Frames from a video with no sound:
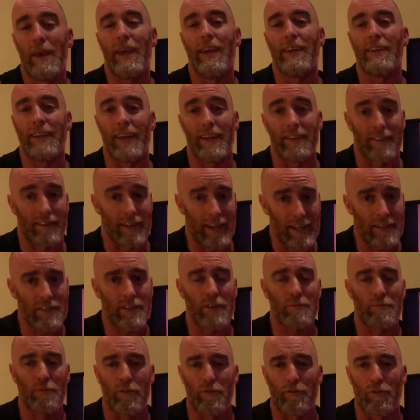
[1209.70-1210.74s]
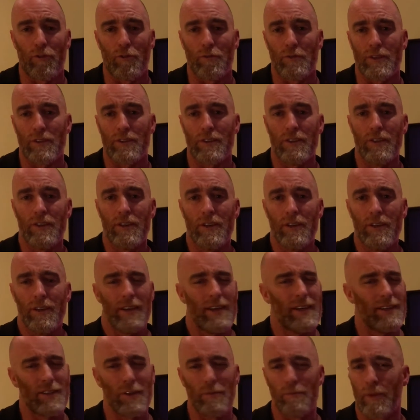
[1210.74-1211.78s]
athletic performance
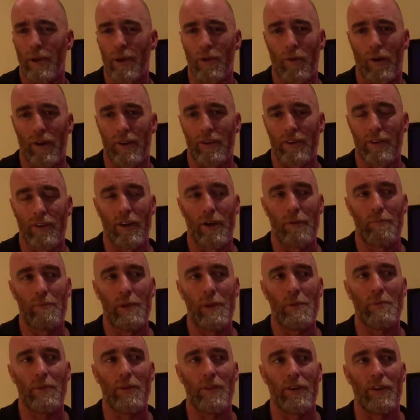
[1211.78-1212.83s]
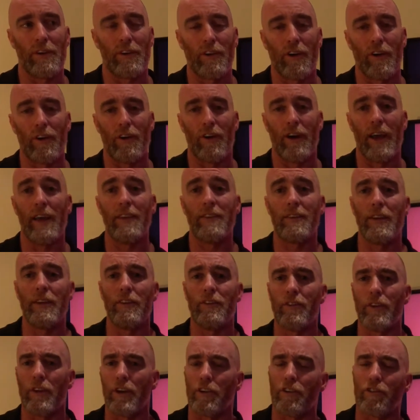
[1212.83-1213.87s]
is a big one. People that are athletes
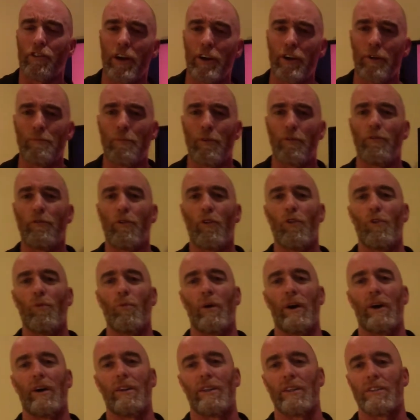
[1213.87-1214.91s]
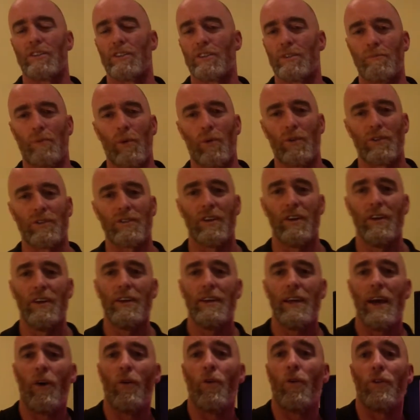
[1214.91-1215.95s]
that are trying to perform well at sports,
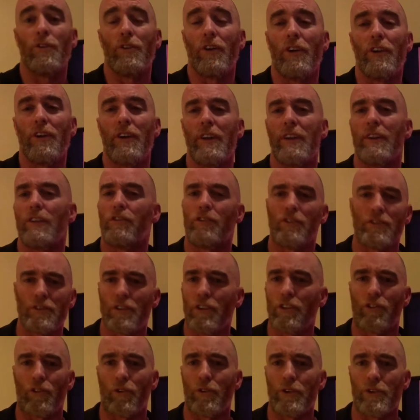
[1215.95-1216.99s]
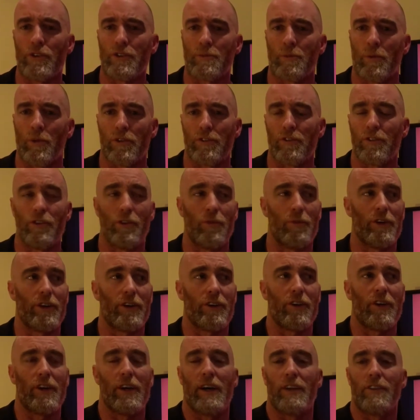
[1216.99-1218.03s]
or not only just enjoy your sport. You want to
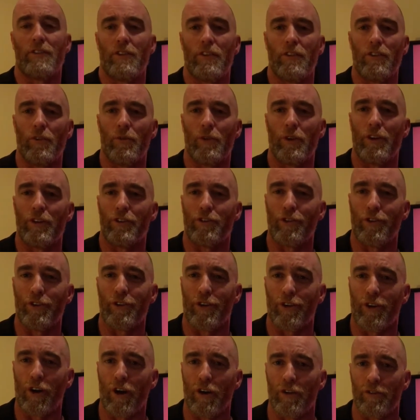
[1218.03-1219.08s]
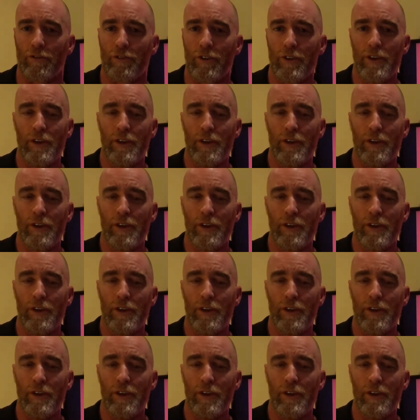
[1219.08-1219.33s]
go out and you want to enjoy your golf,